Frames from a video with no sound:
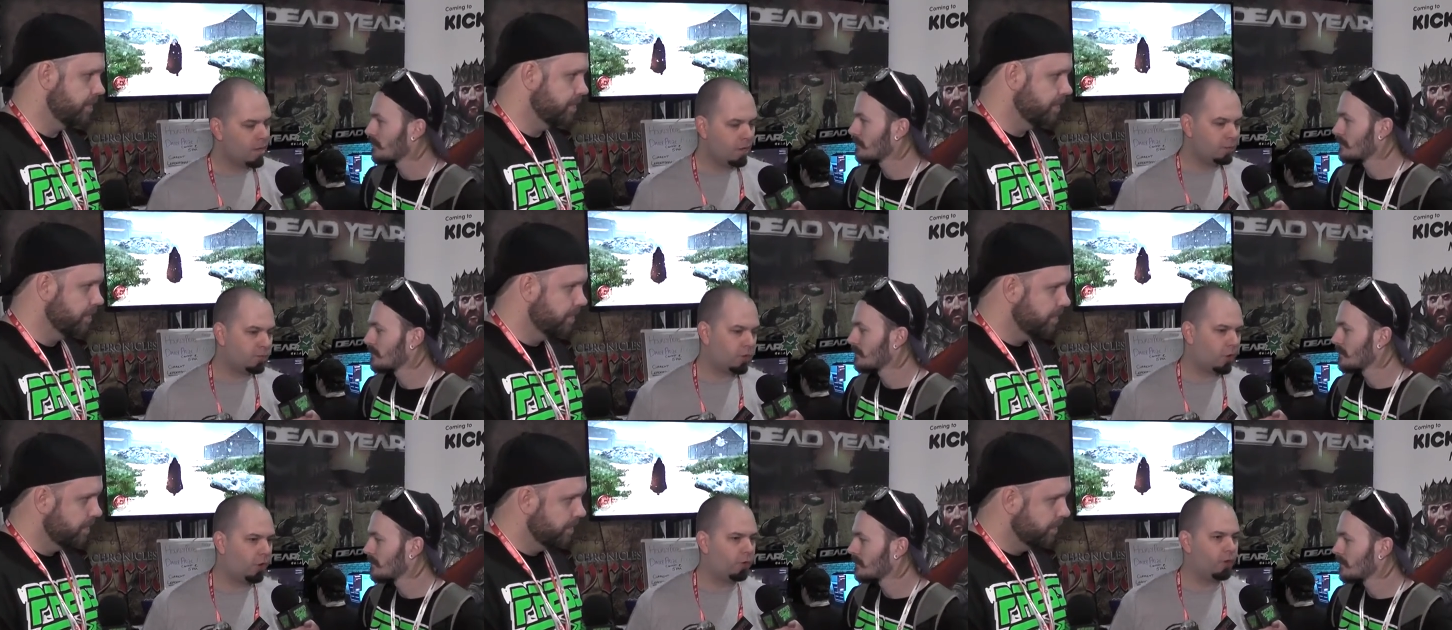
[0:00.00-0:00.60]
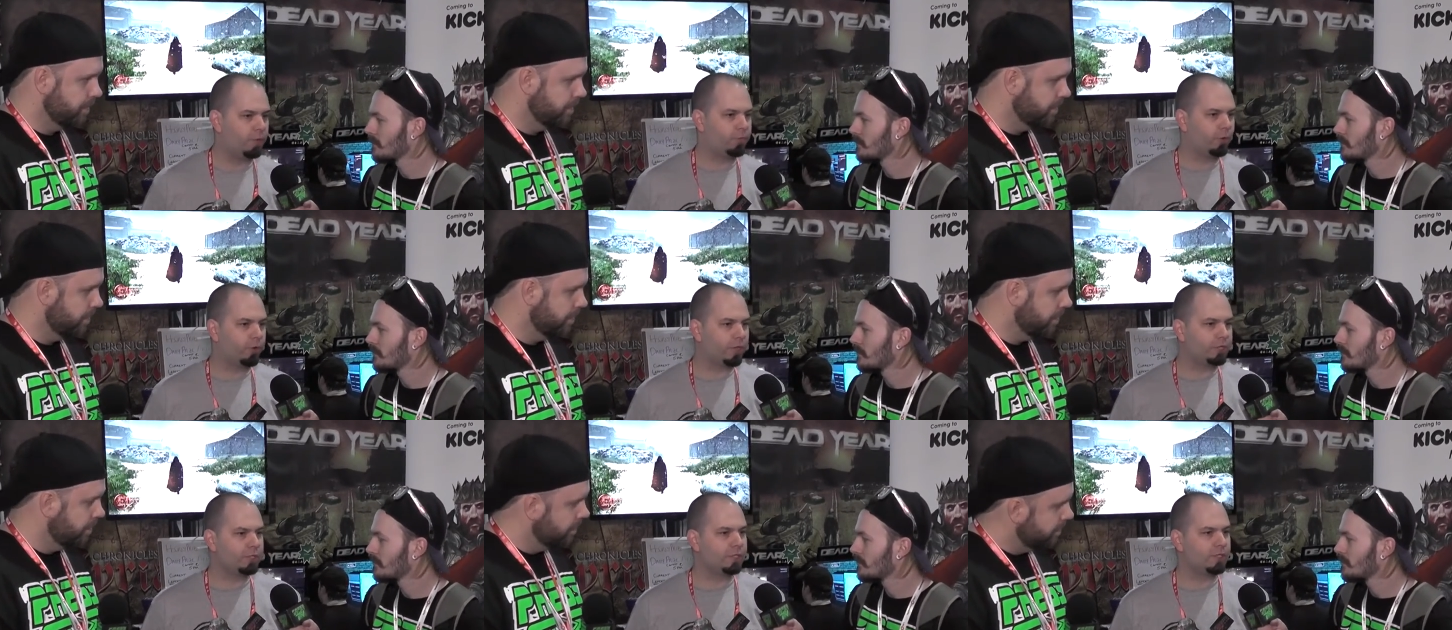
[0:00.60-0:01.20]
Speaker 1: So the
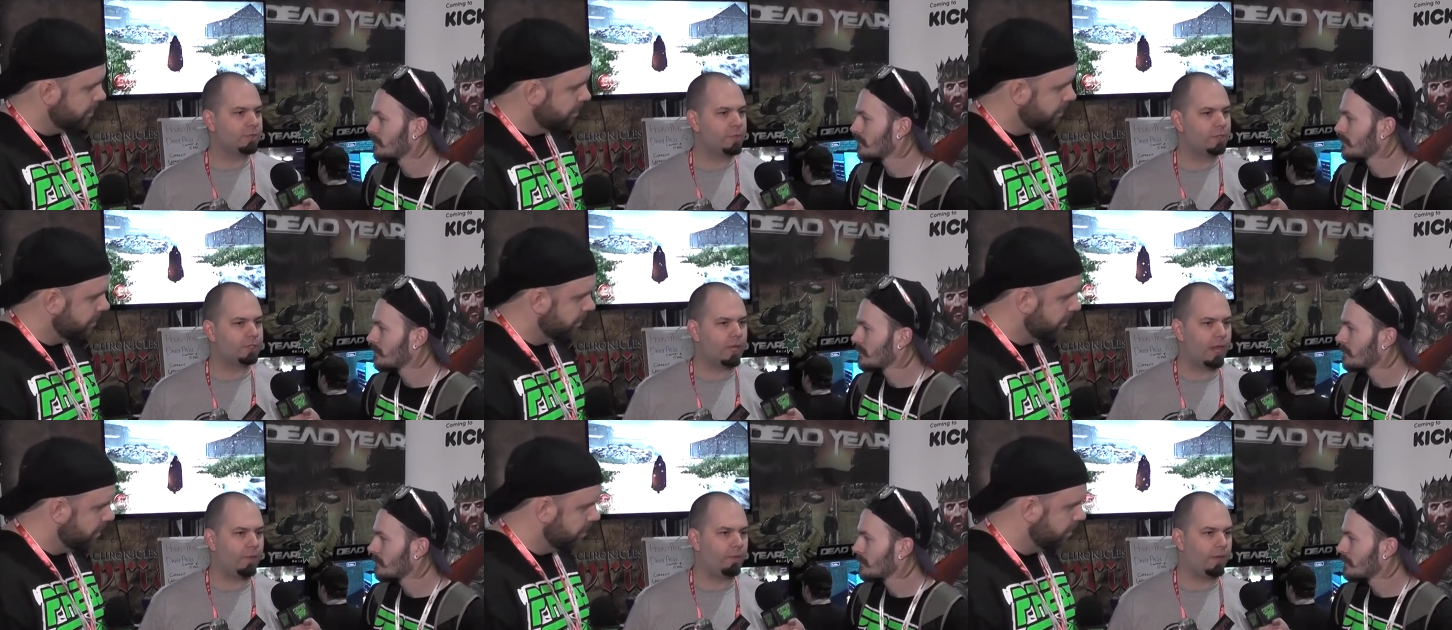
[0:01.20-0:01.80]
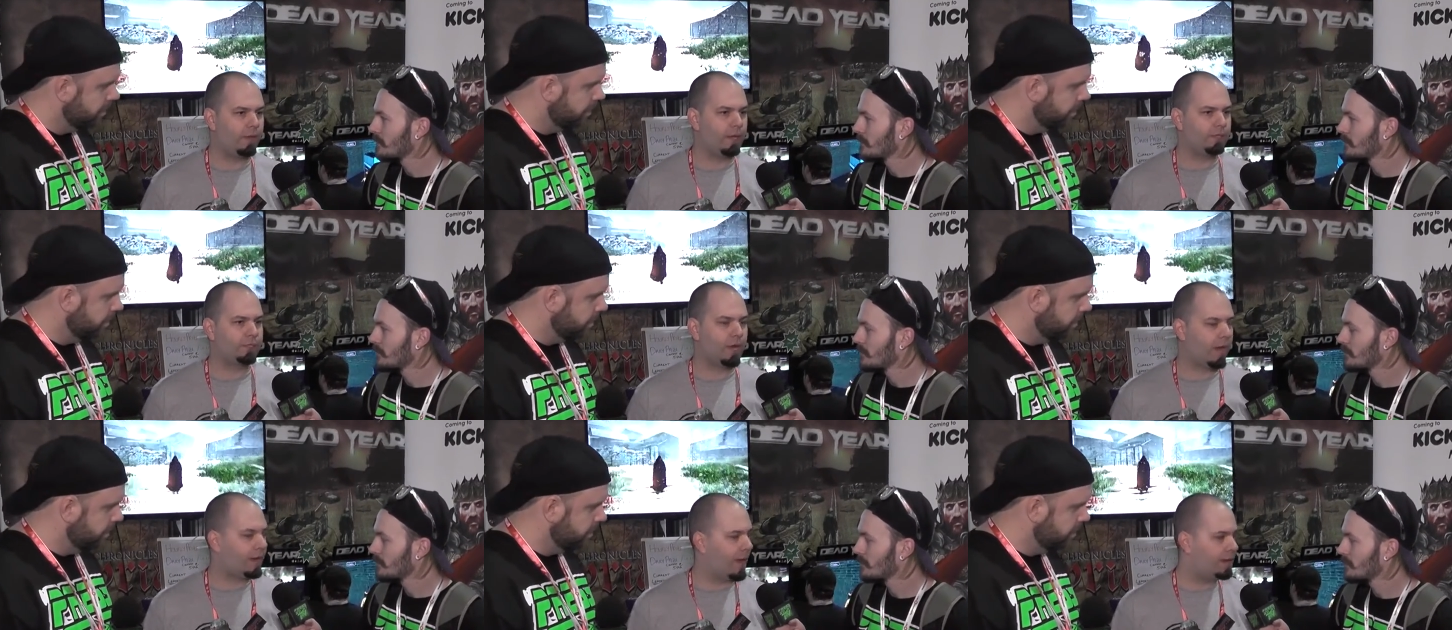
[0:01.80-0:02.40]
progression system of this game, it's
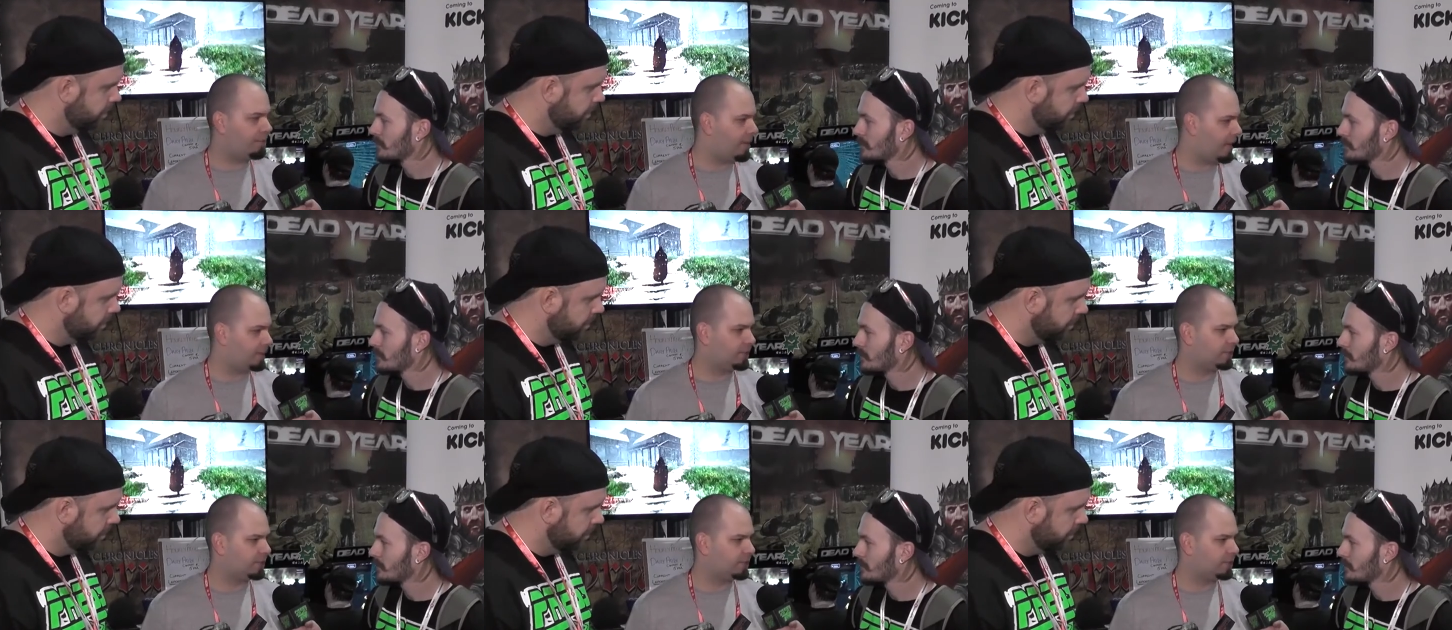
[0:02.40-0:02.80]
not item-based,